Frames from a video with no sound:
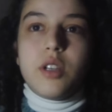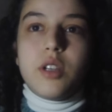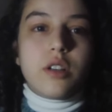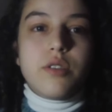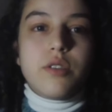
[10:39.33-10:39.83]

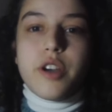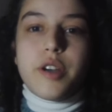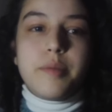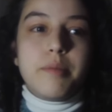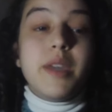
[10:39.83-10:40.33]
talk to
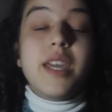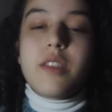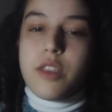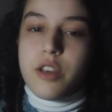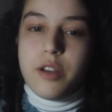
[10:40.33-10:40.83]
them,
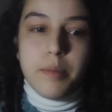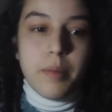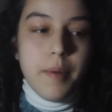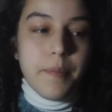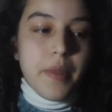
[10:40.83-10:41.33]
meet them,